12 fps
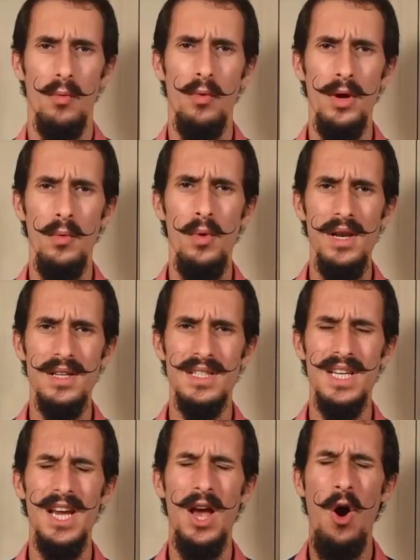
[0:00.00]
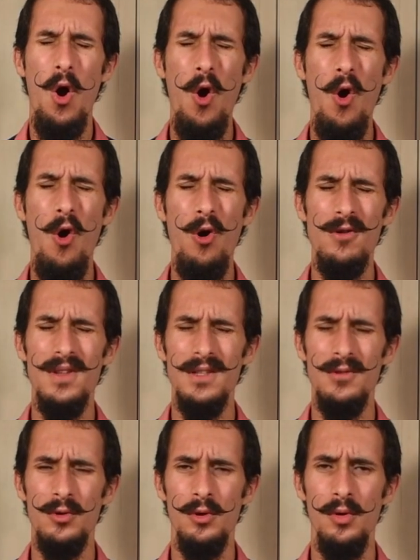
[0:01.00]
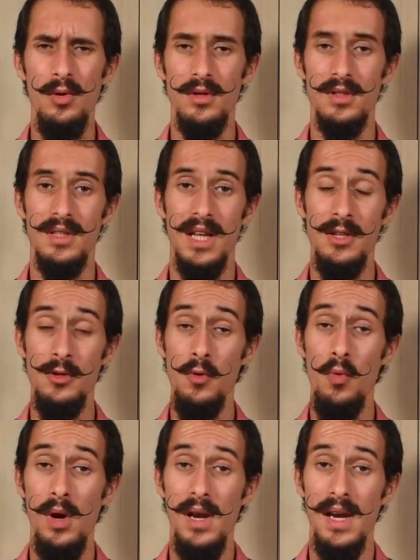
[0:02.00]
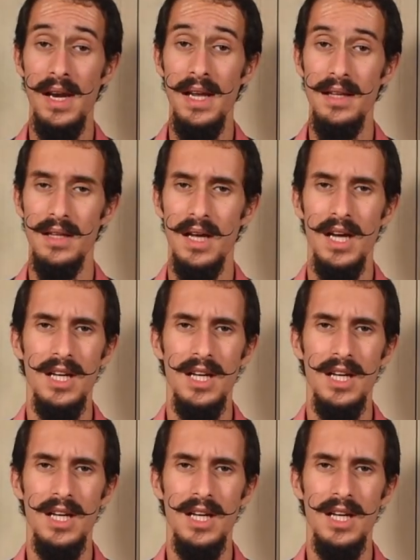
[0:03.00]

we will see all the tools that you will need